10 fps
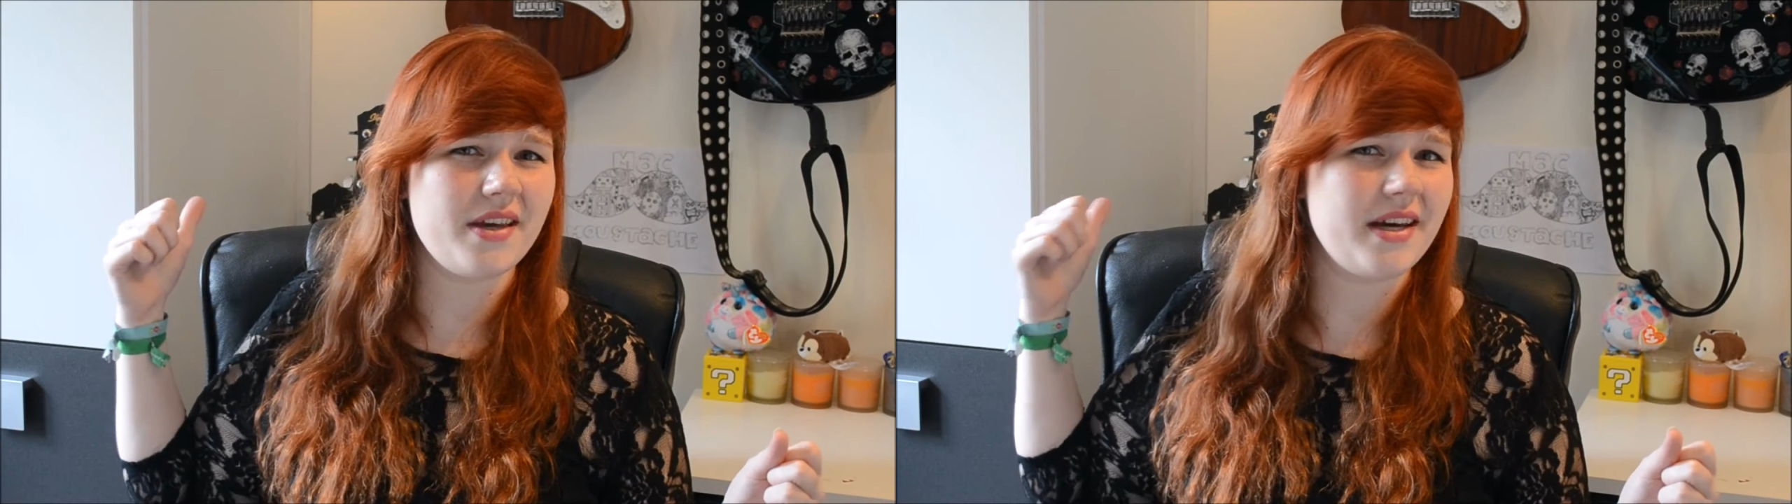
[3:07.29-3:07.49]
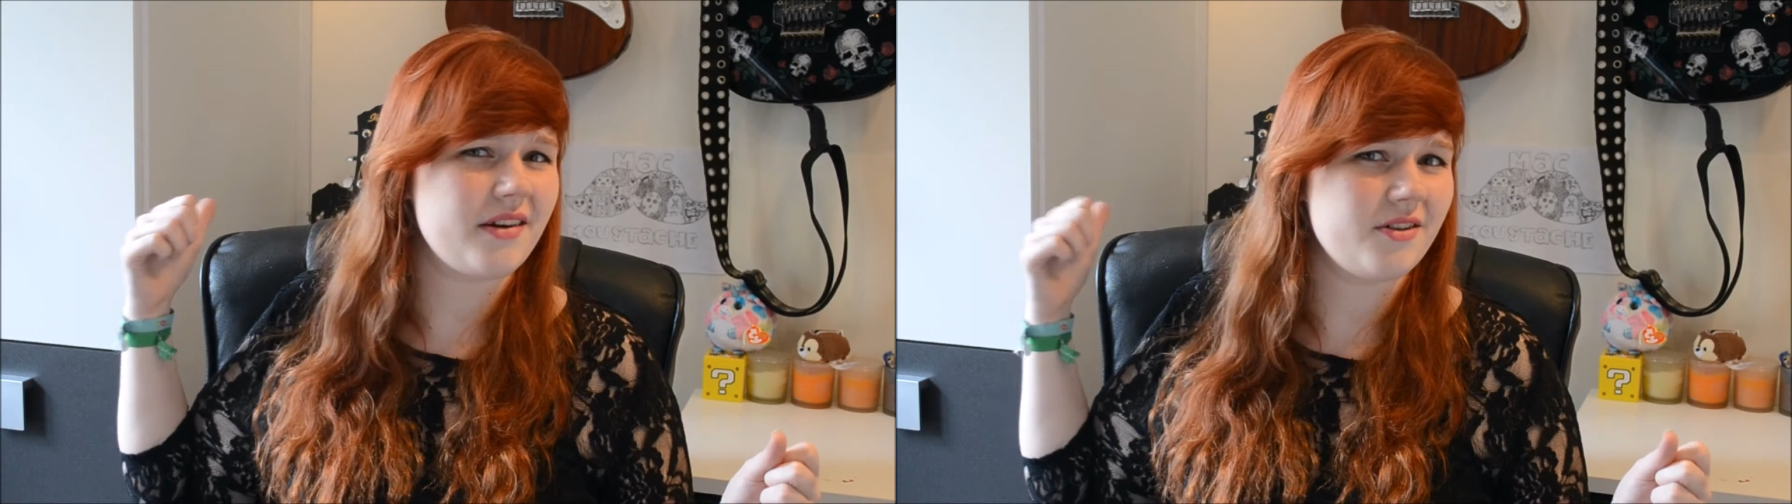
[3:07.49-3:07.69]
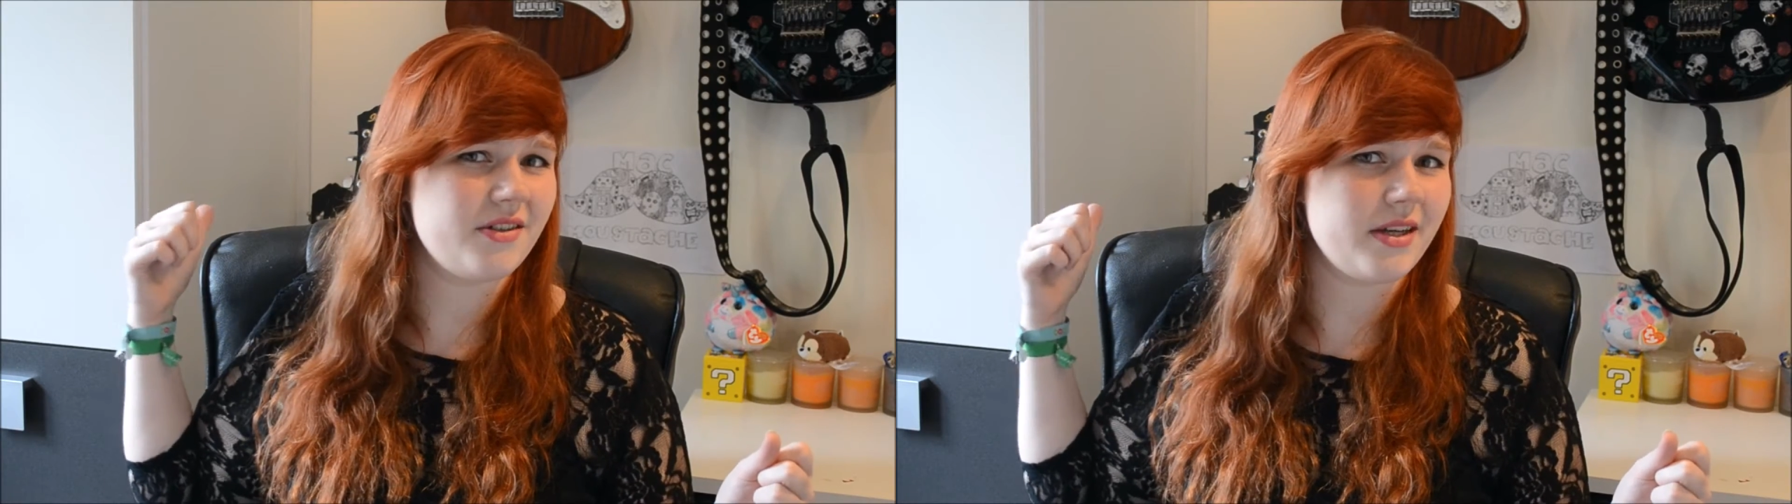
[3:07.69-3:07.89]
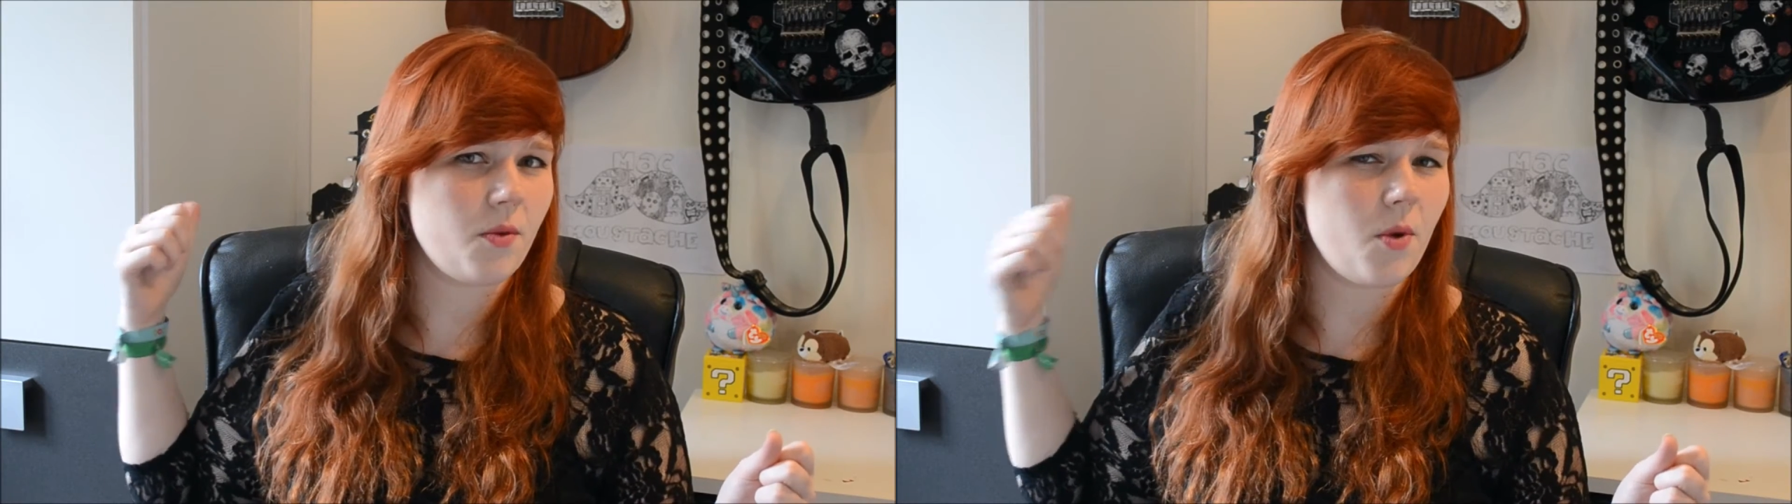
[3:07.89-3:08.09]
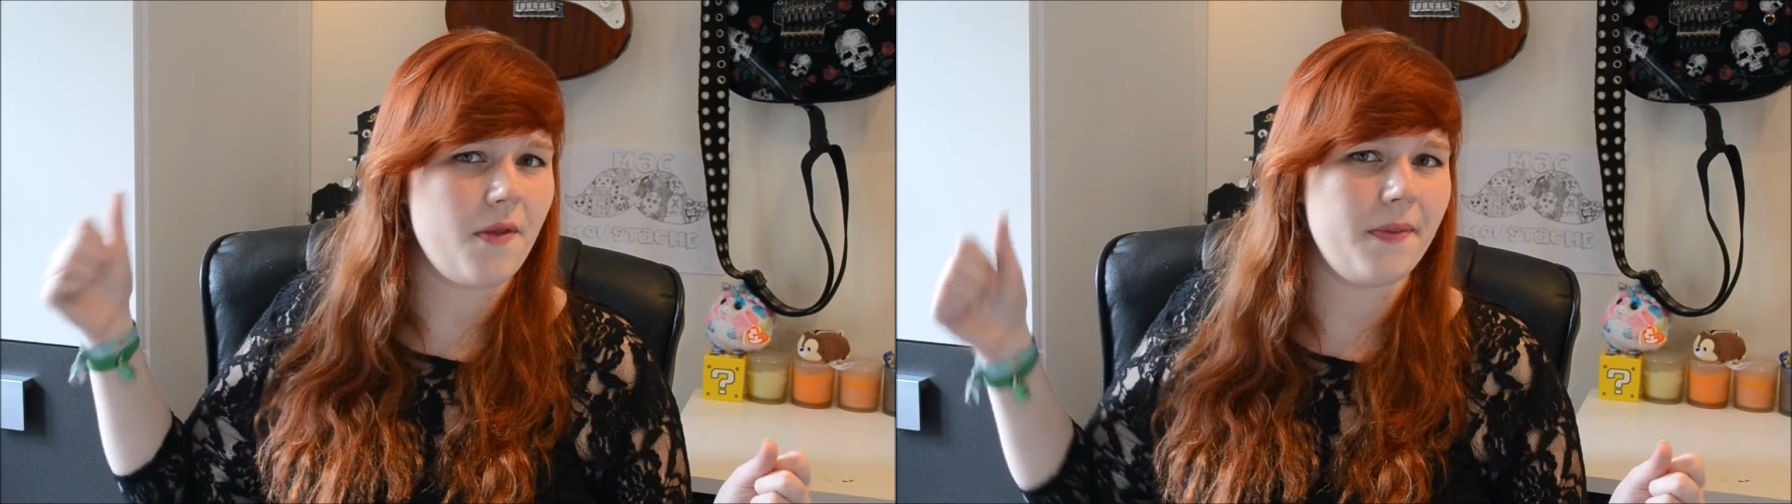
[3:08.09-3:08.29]
the
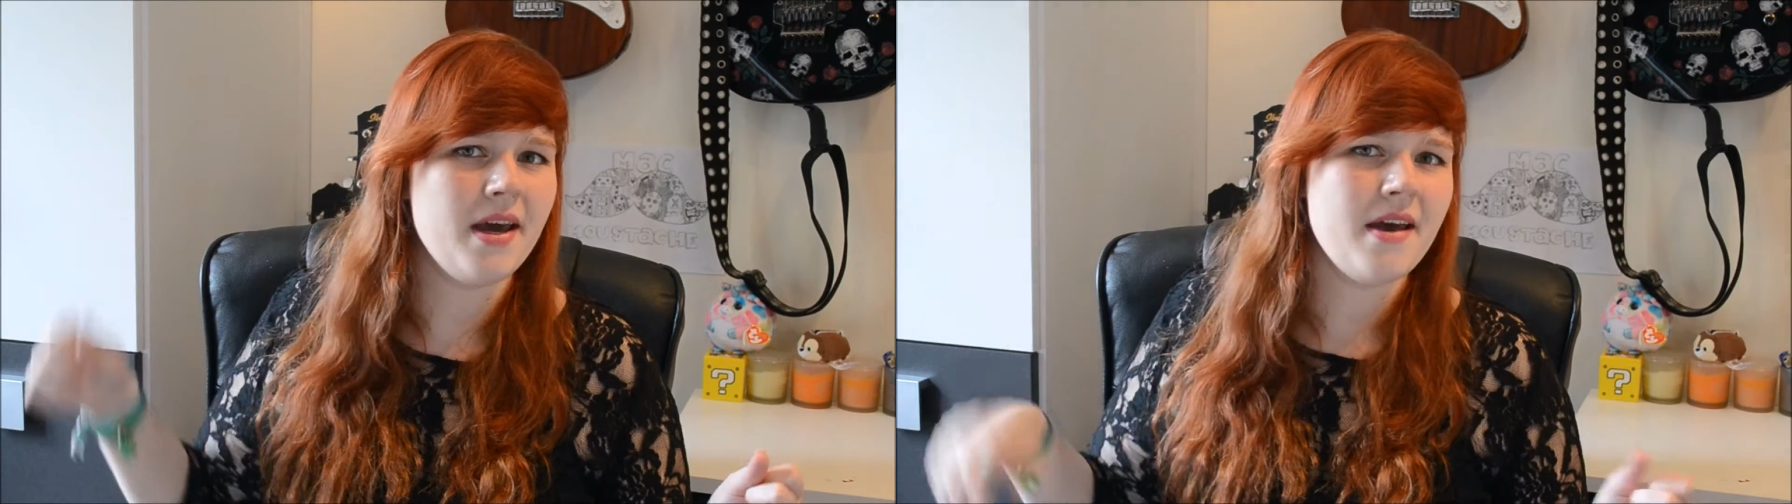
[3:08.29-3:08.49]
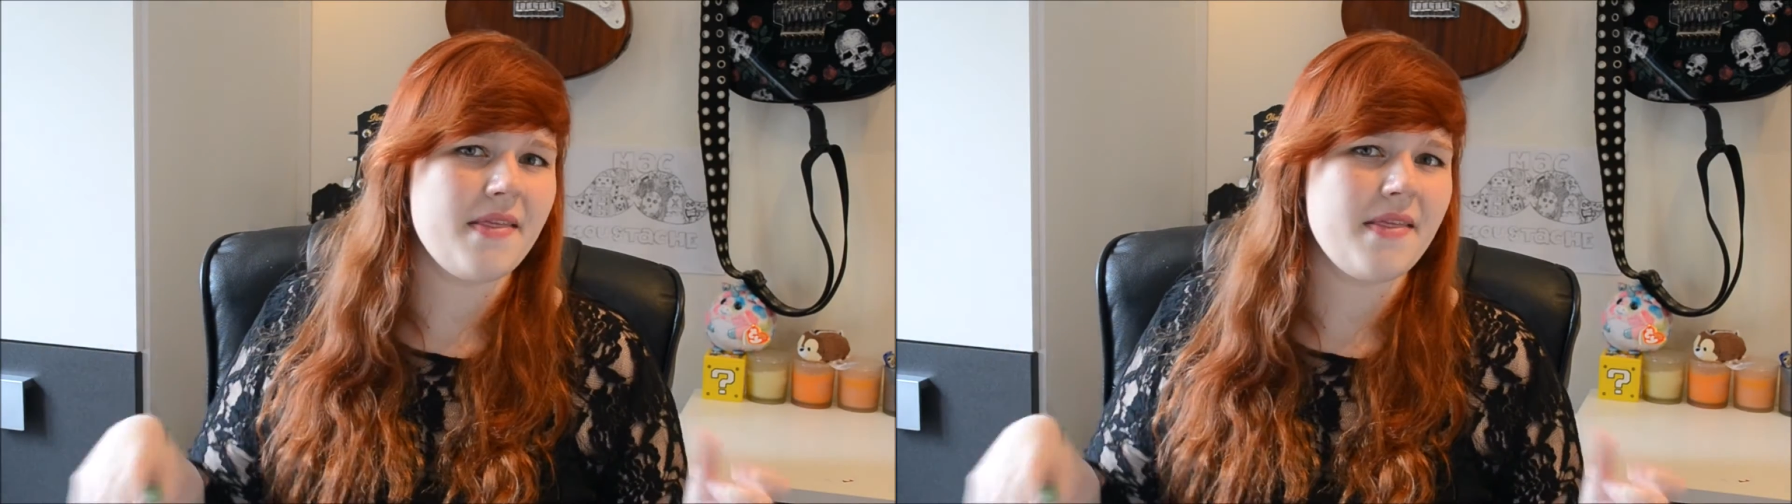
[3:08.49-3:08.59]
acoustic one